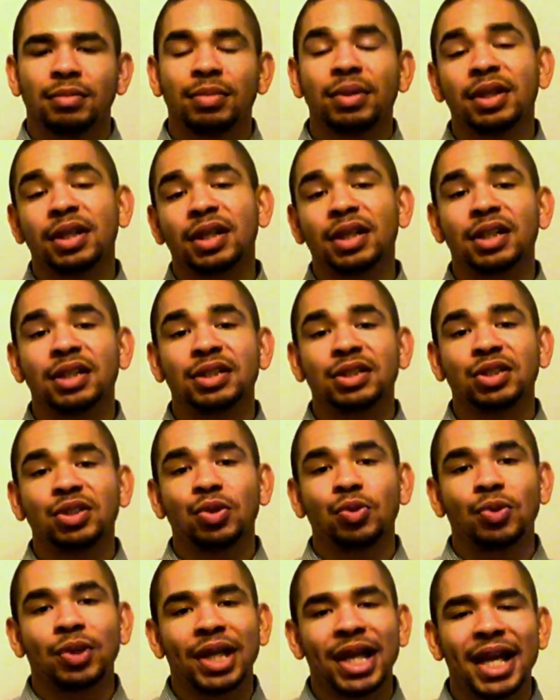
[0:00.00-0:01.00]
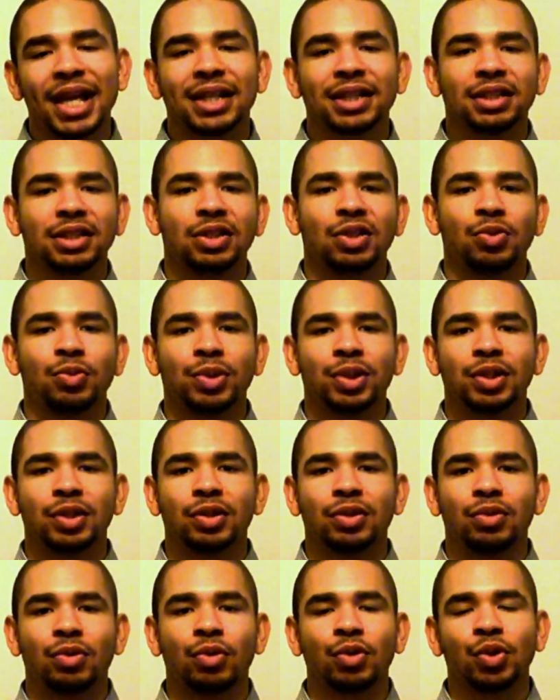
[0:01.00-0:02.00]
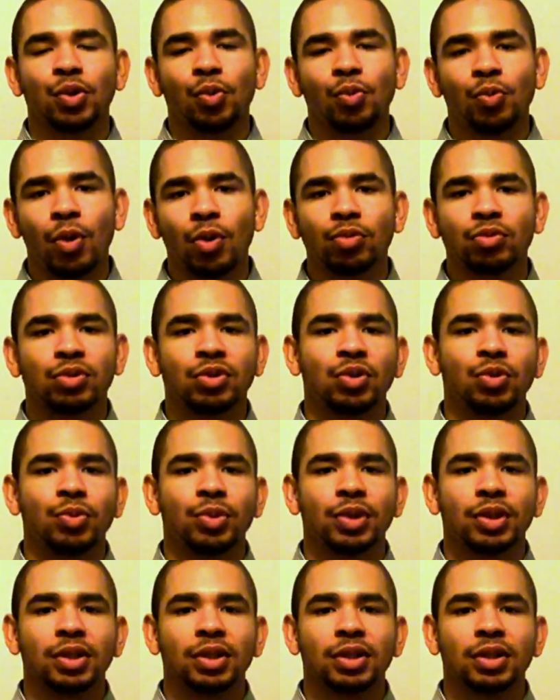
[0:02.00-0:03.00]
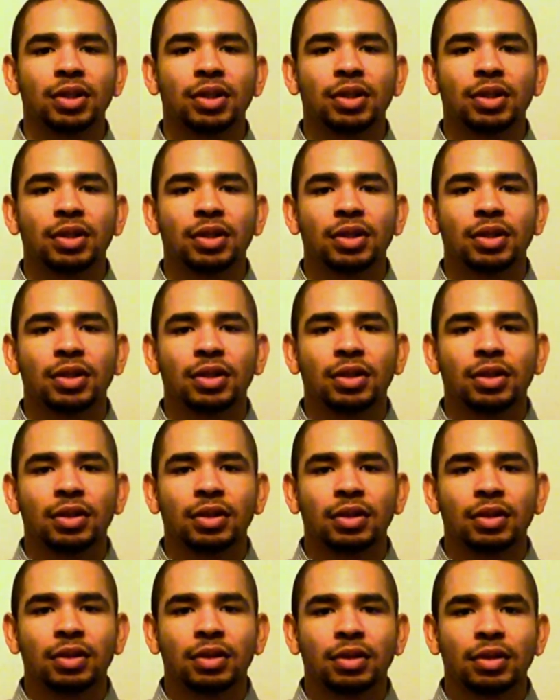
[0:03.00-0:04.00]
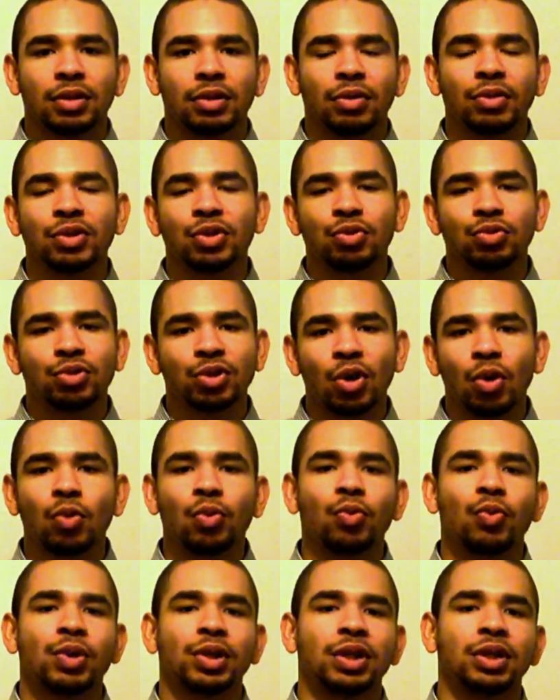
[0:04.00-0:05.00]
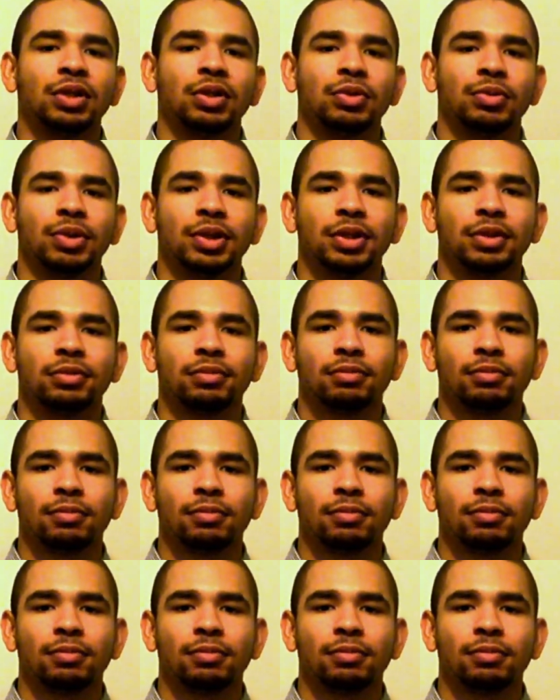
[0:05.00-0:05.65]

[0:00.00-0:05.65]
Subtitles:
because you can't do it, or you won't do it, or you don't want to do it.